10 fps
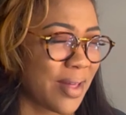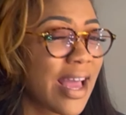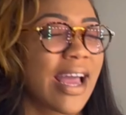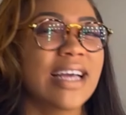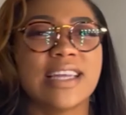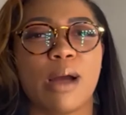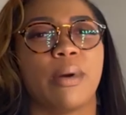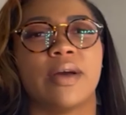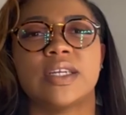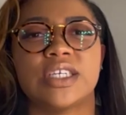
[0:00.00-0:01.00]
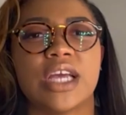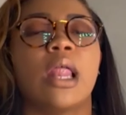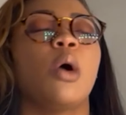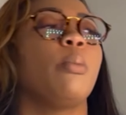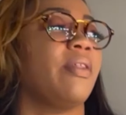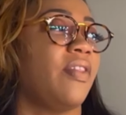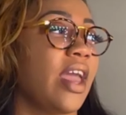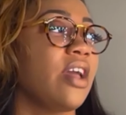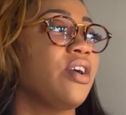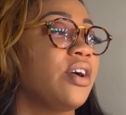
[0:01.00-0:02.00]
It's not brown, it's yellow, but they
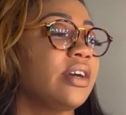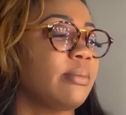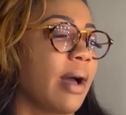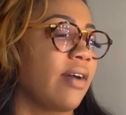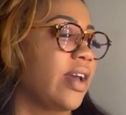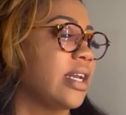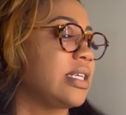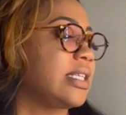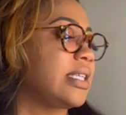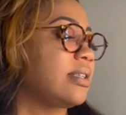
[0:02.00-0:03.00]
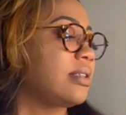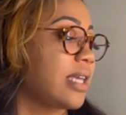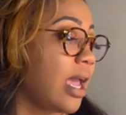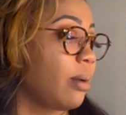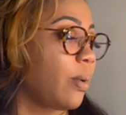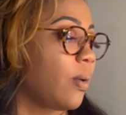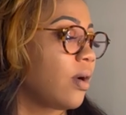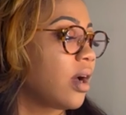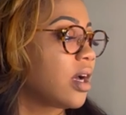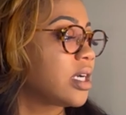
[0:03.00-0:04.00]
cooked my vanity table.
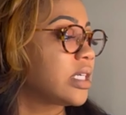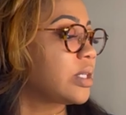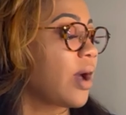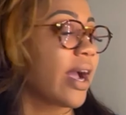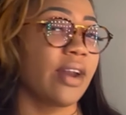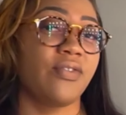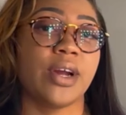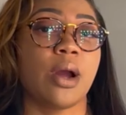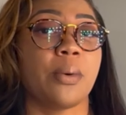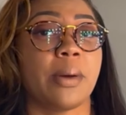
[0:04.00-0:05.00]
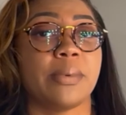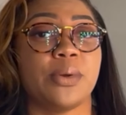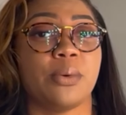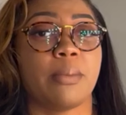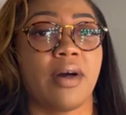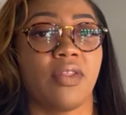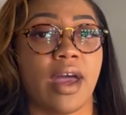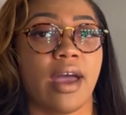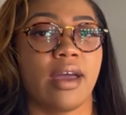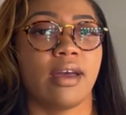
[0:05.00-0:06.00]
So I gotta figure out what I'm gonna do about that.